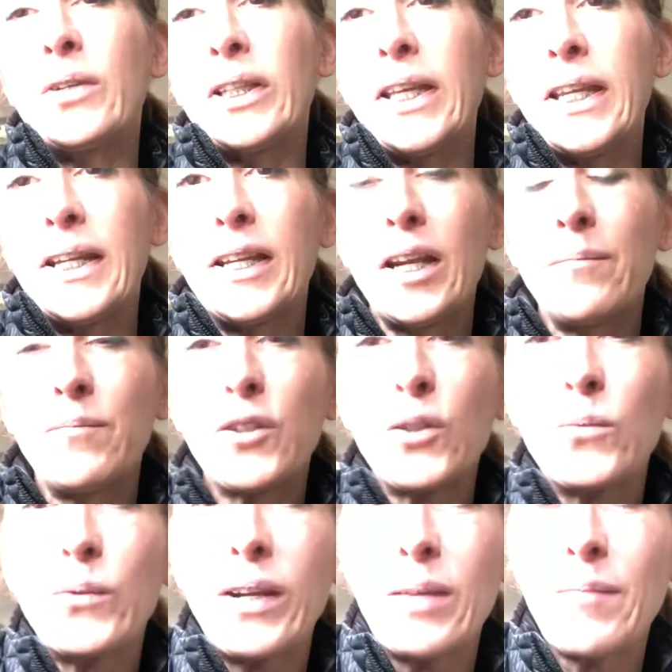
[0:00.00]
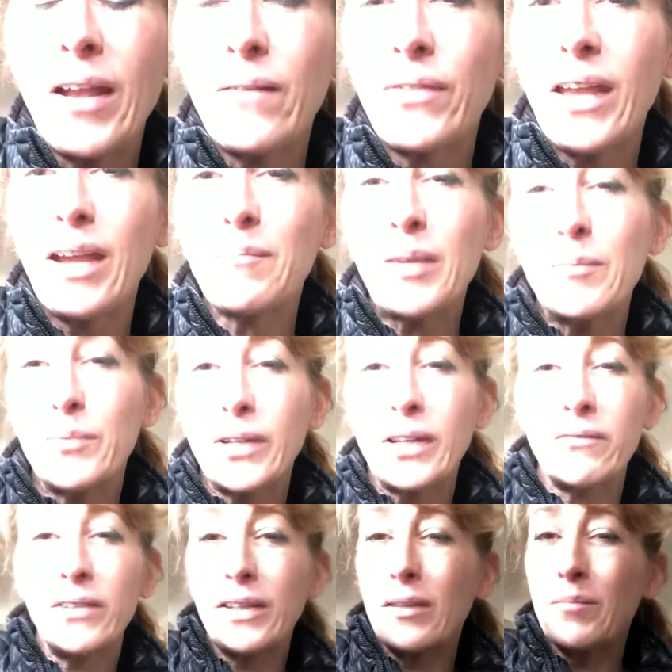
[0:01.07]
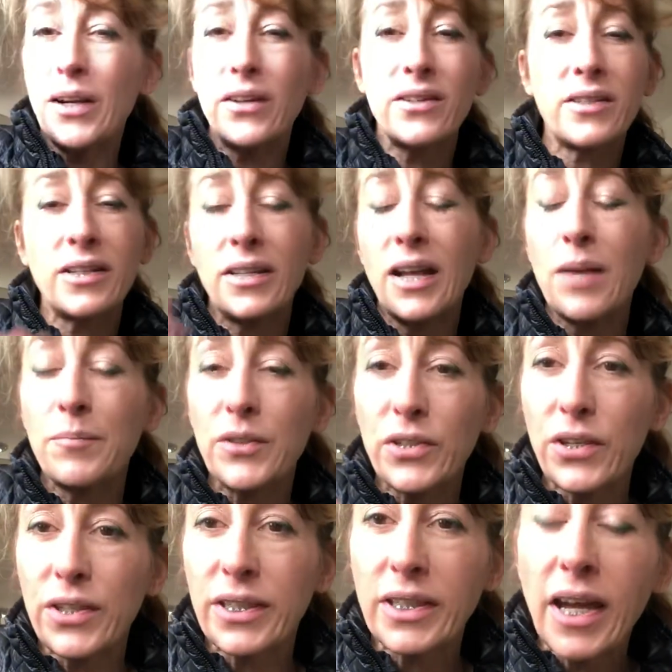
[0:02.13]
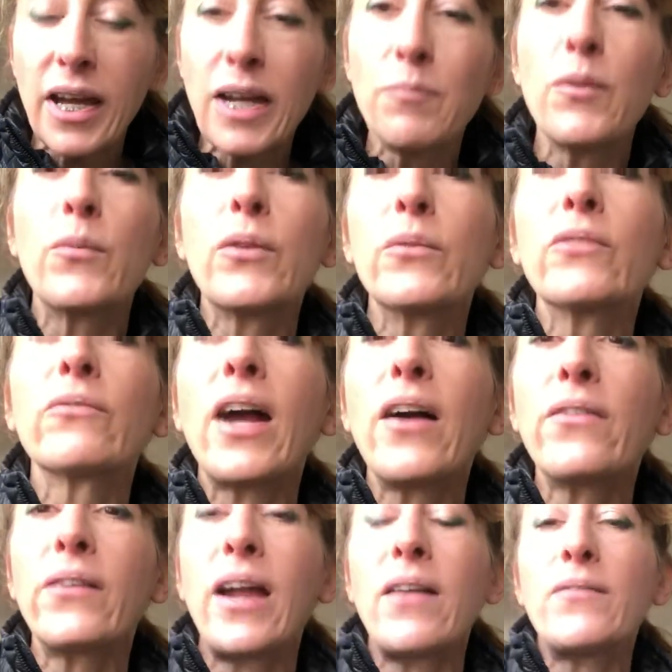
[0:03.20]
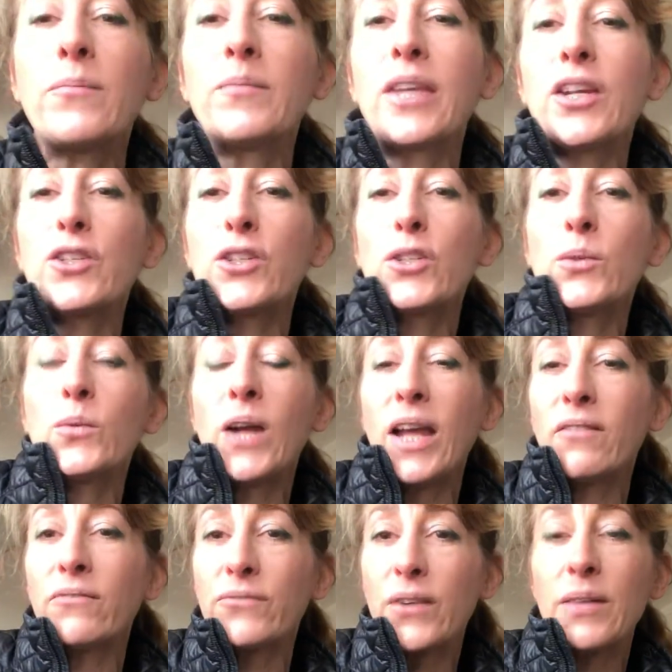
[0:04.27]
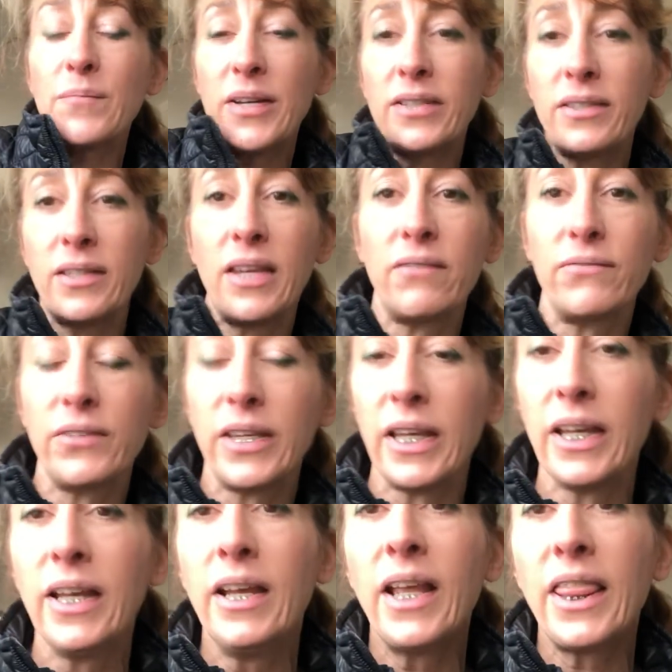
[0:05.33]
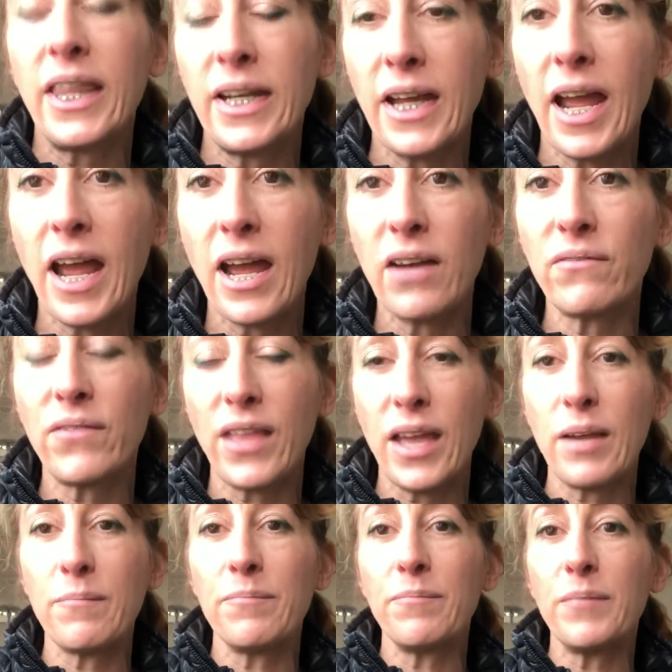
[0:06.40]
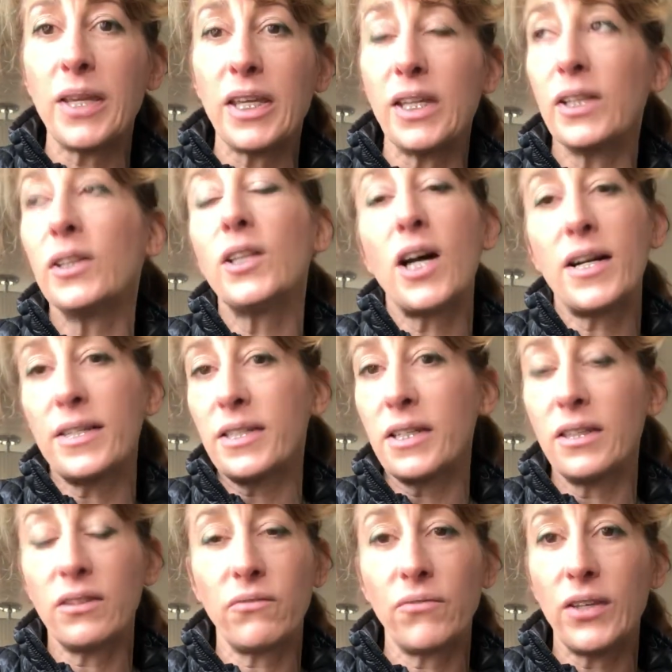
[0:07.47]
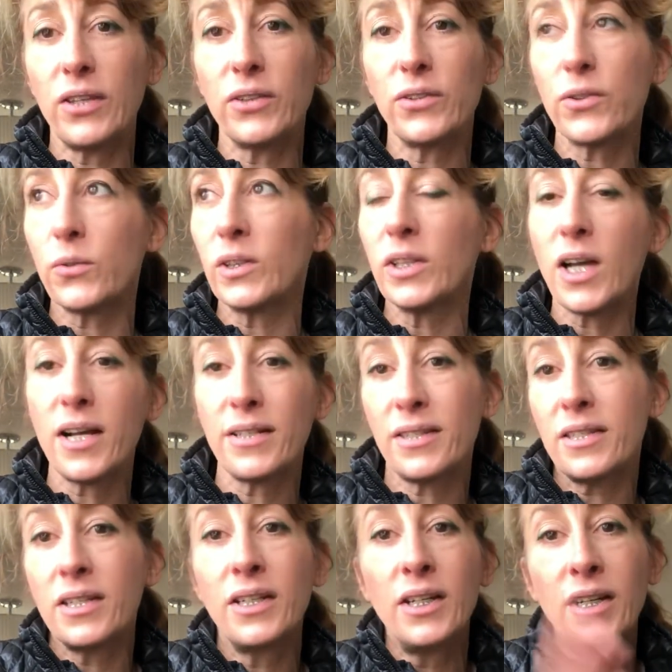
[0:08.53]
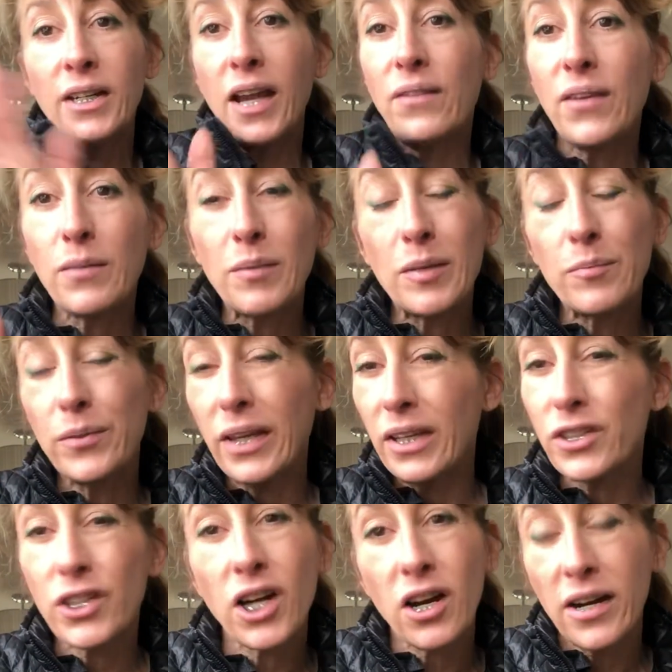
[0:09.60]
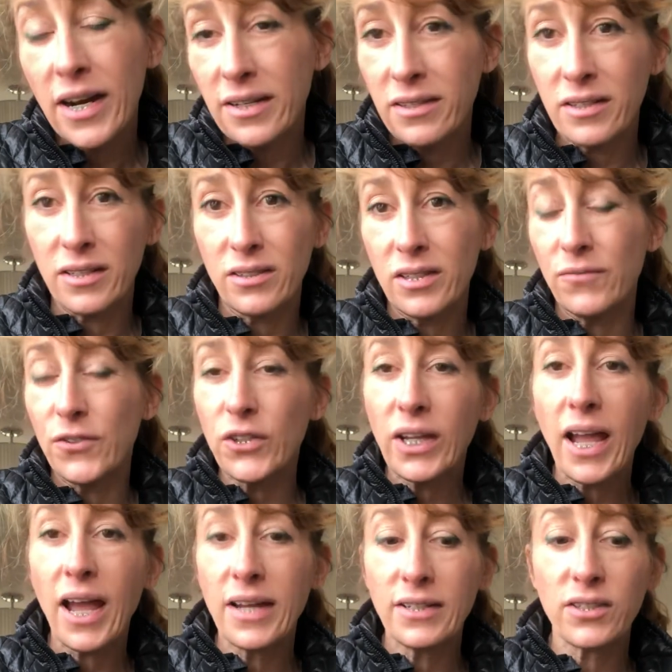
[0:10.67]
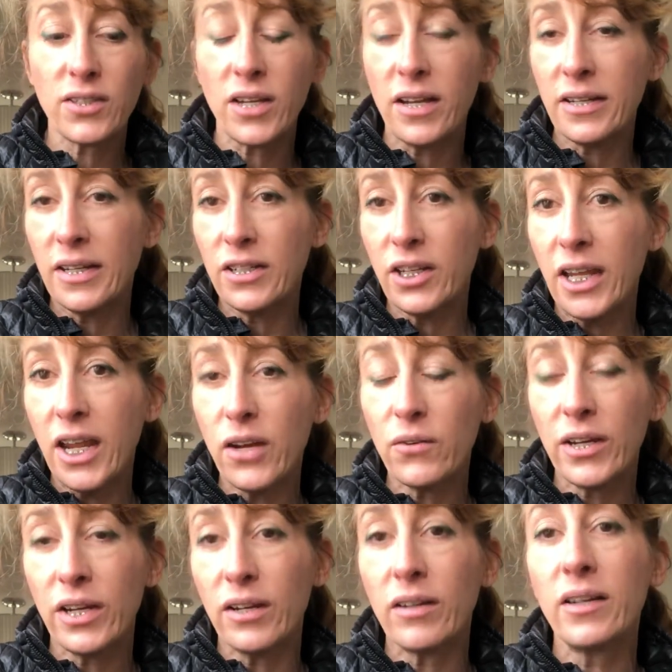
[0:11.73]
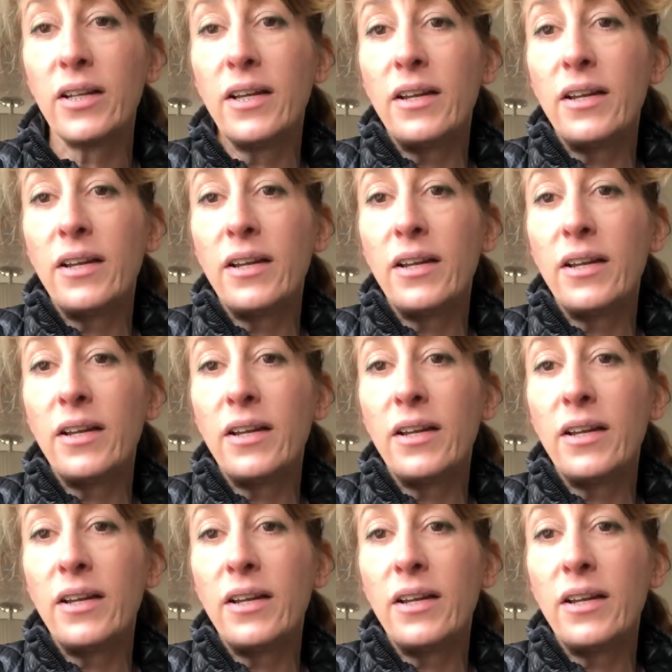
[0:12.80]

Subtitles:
clean it up. Don't worry about that. People get really embarrassed and it happens all the time, but we would rather have them get to and from us safely than have them be lost in the field or lost. I've had people get into car accidents, and if your cat is not in a carrier,